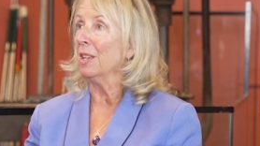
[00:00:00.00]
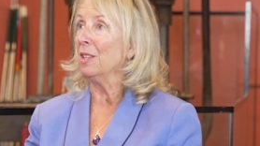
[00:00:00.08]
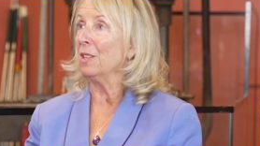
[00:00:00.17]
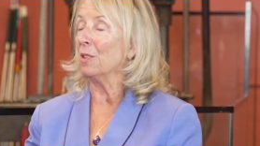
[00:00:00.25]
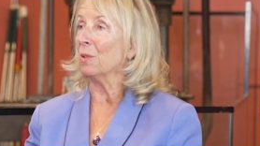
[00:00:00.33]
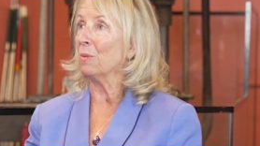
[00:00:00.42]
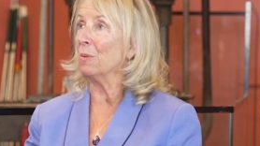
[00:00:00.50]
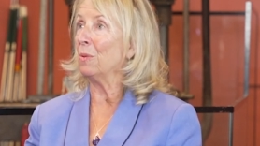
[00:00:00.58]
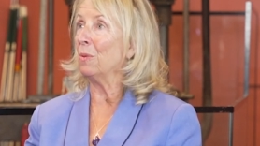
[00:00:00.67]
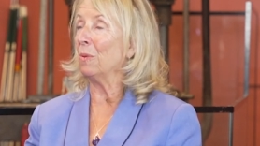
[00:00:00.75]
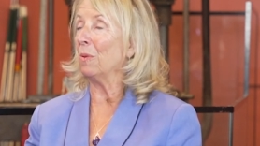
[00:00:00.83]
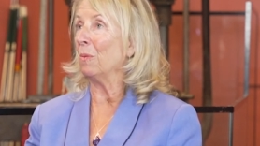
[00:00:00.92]
You know,
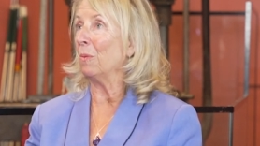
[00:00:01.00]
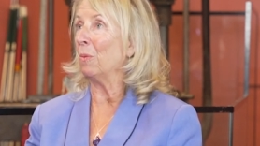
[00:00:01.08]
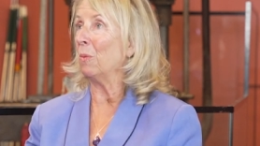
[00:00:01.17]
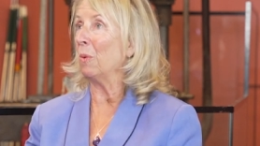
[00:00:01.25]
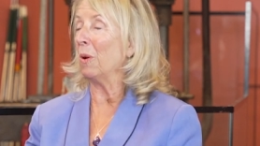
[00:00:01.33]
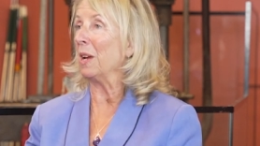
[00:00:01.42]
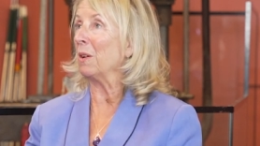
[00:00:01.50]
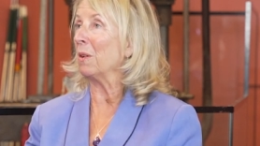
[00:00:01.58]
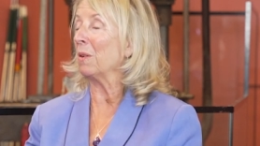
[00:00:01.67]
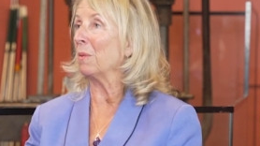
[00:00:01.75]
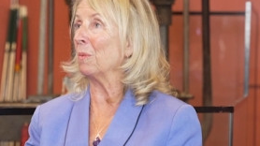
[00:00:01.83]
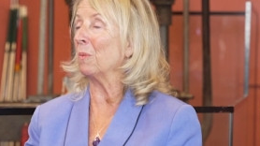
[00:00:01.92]

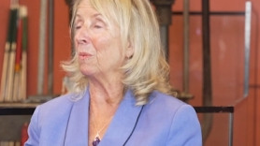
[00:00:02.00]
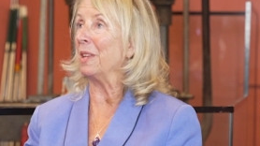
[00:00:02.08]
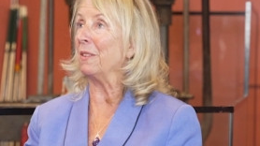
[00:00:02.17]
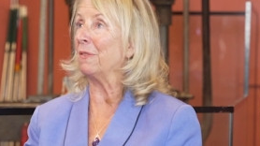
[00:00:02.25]
where we